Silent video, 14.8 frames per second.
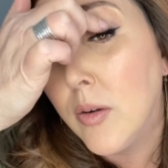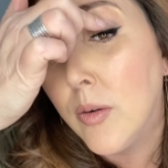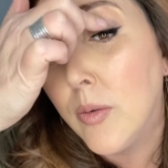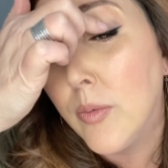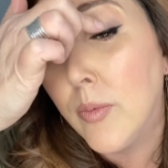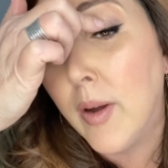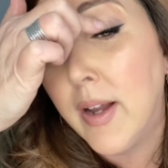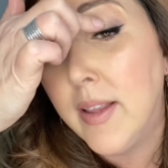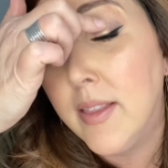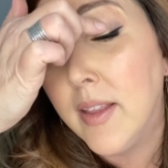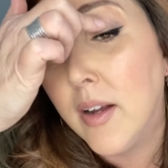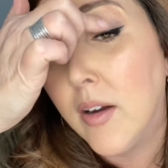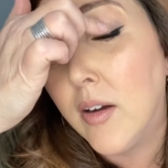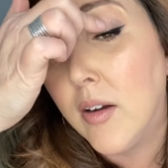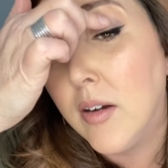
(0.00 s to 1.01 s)
right
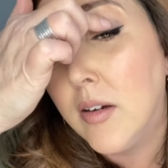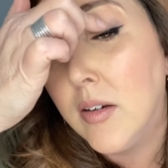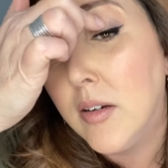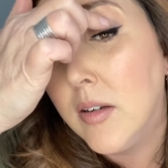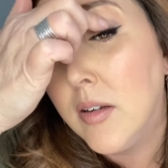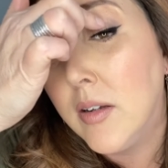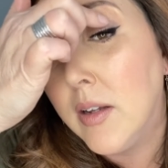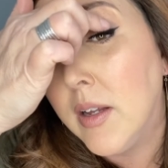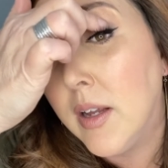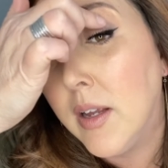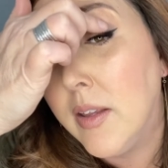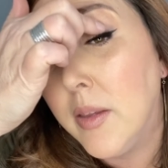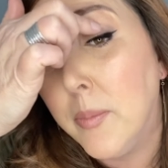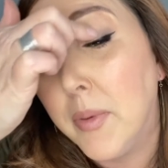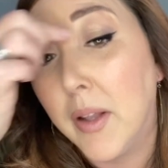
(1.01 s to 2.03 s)
there
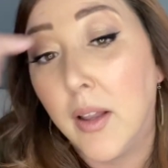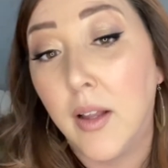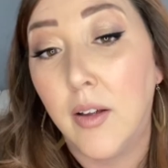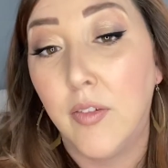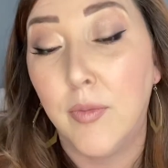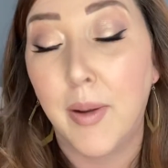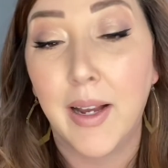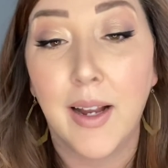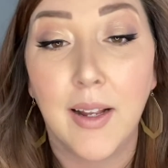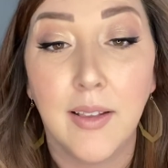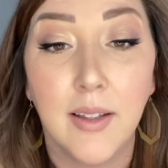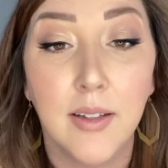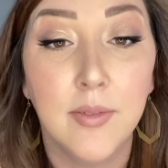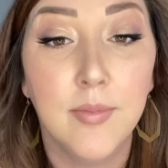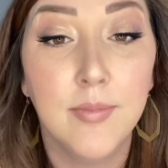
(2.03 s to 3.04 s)
in the middle of my
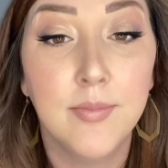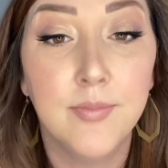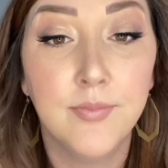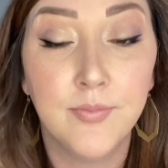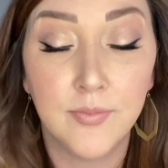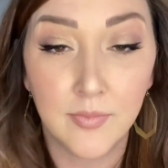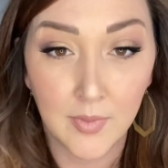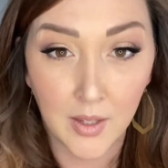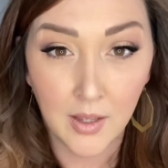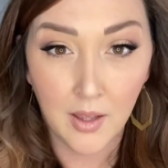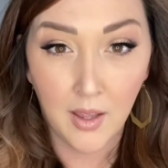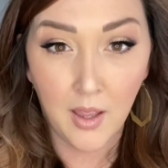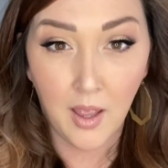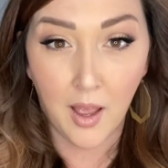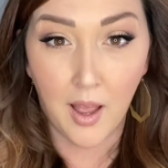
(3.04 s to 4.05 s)
eyelid.
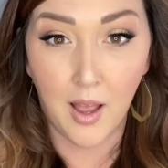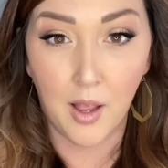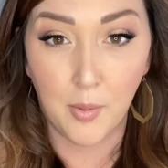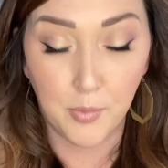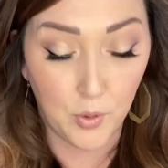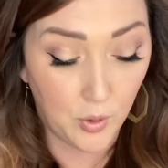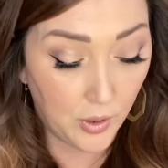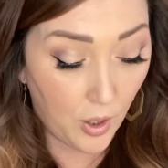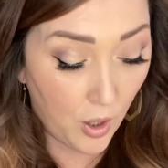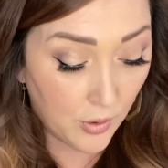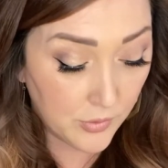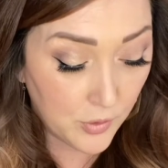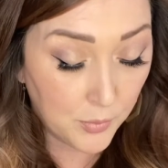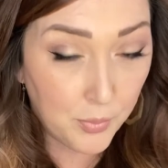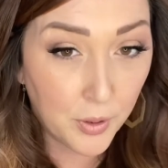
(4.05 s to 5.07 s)
You could
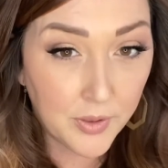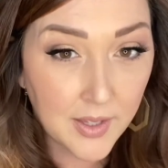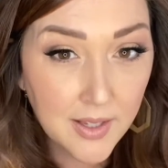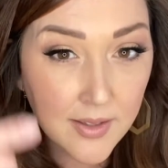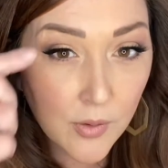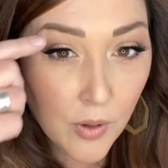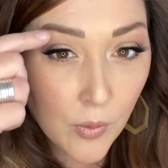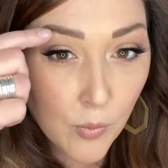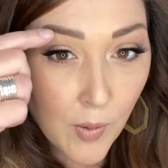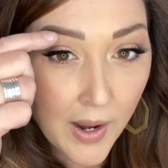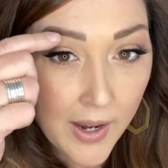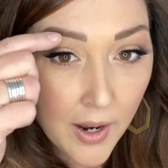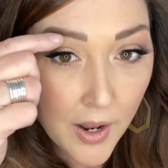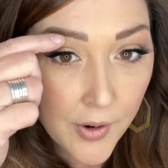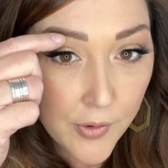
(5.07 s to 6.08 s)
also put this
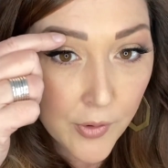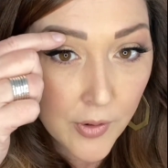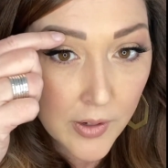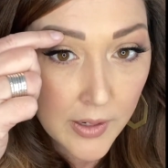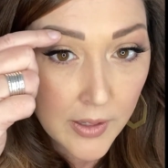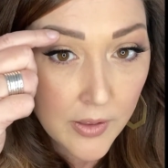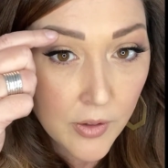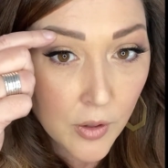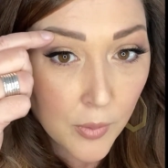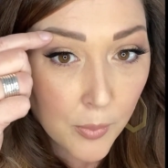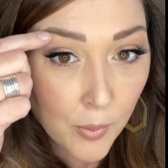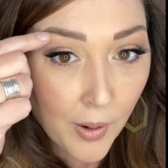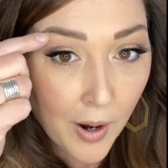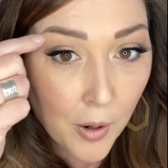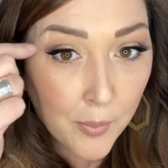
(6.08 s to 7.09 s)
right underneath your
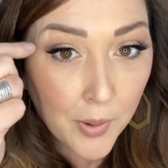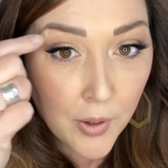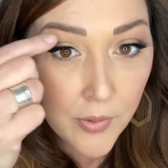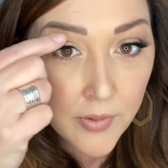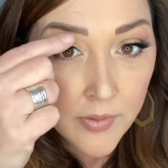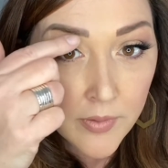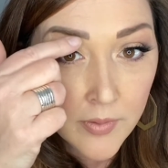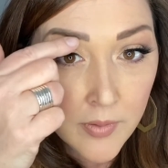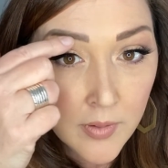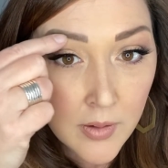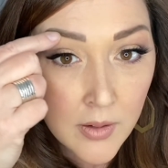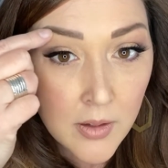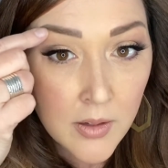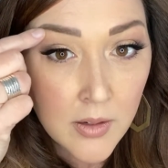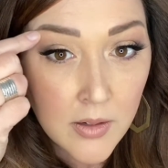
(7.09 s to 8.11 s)
brow bone
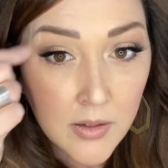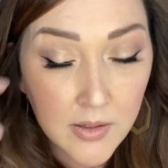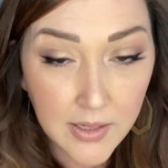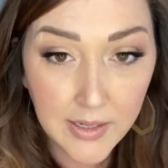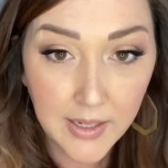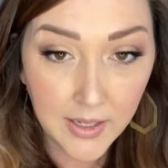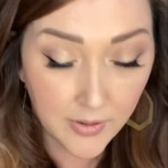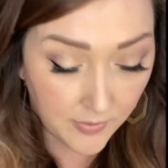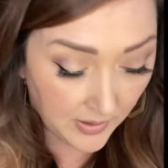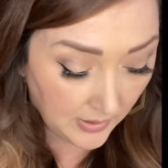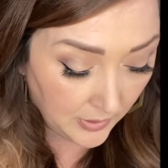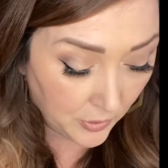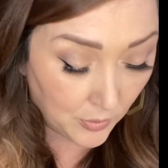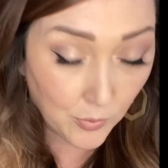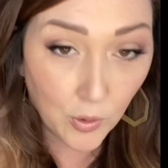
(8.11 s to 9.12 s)
to give a
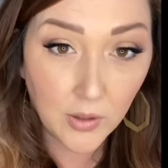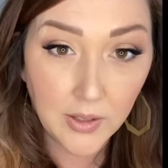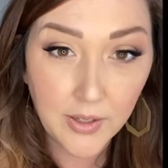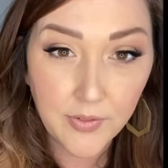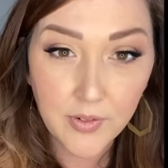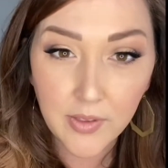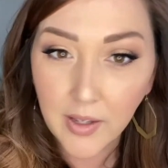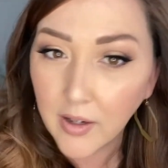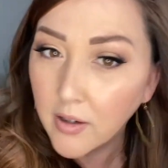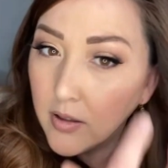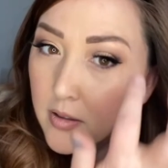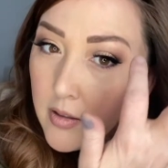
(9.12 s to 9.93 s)
little more lift there.